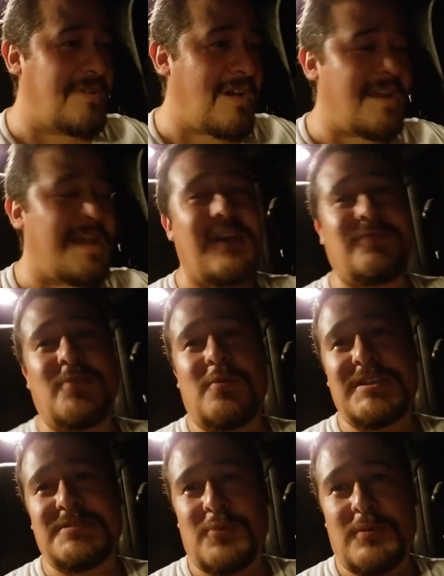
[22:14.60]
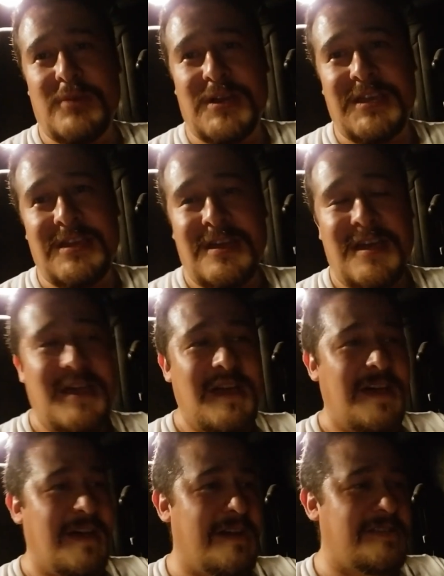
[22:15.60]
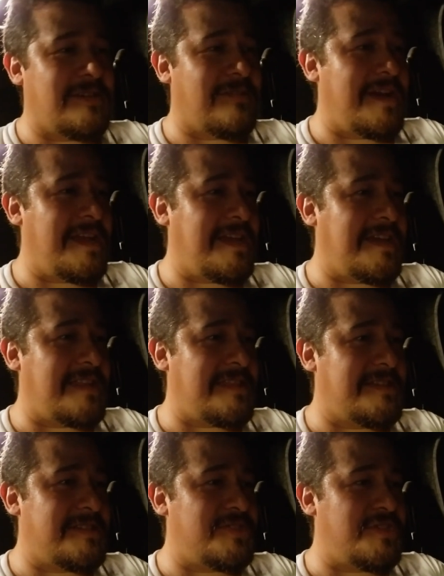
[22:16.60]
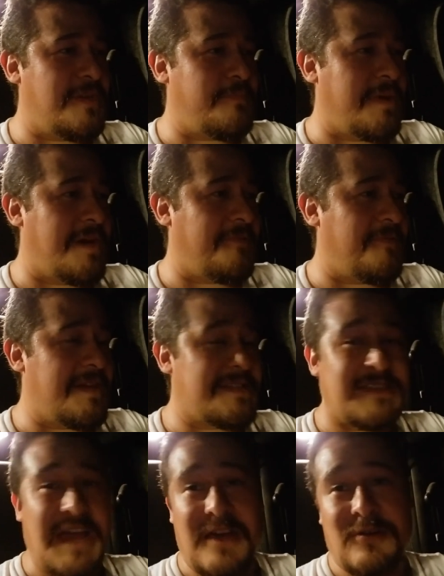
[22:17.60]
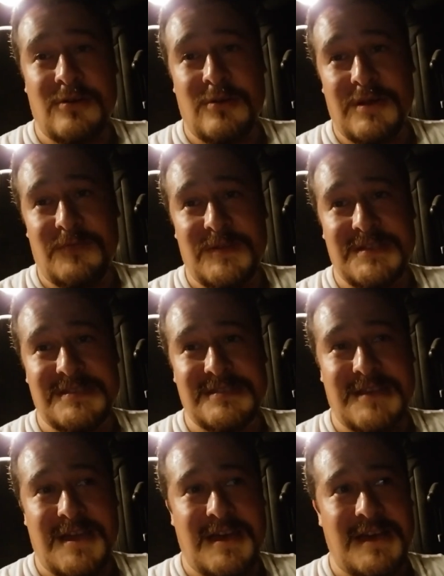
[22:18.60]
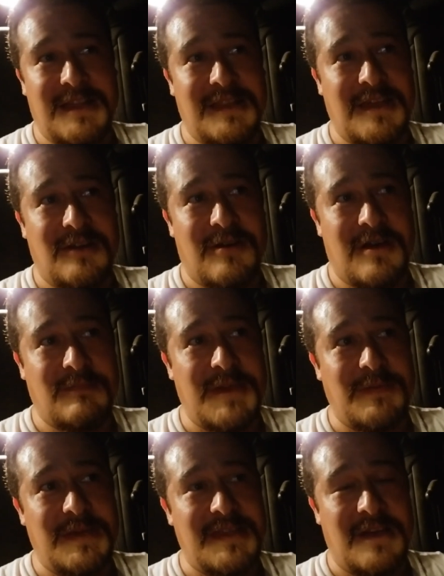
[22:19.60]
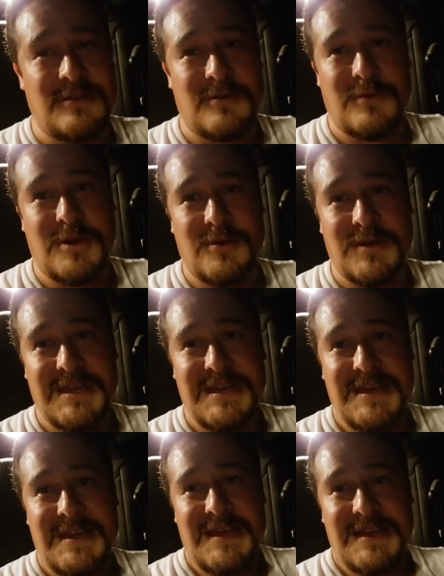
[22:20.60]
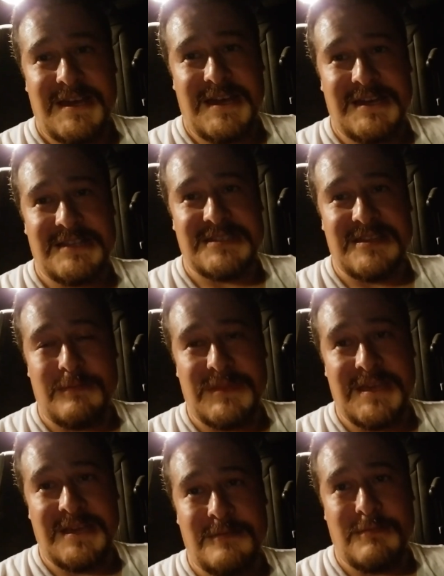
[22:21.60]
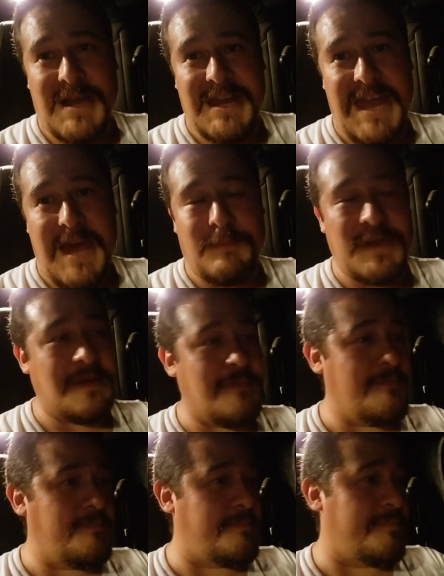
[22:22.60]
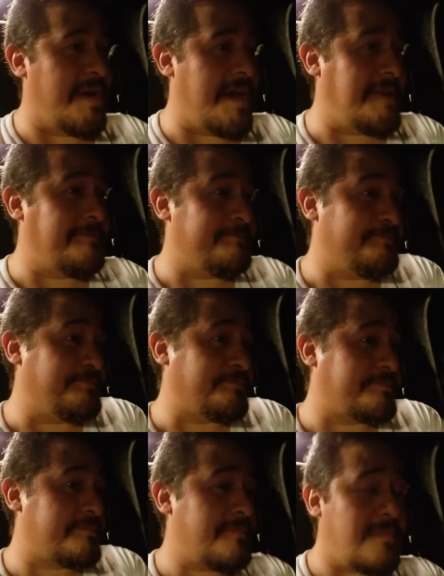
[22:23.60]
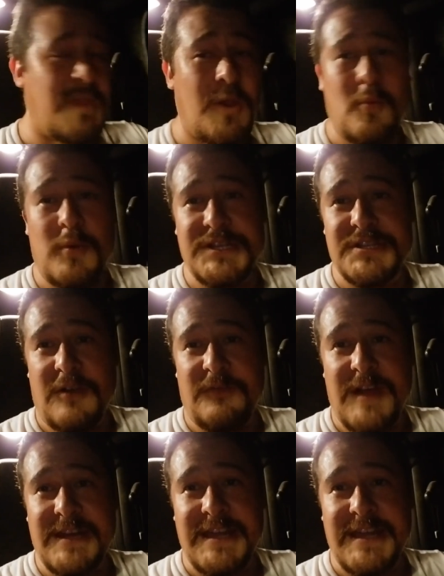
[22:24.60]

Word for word: have to waste more money. Uh, to go ahead and get this Jeep uh, fixed. I don't know if it's uh, later on, maybe down the road, uh, something might happen, but we shall find out.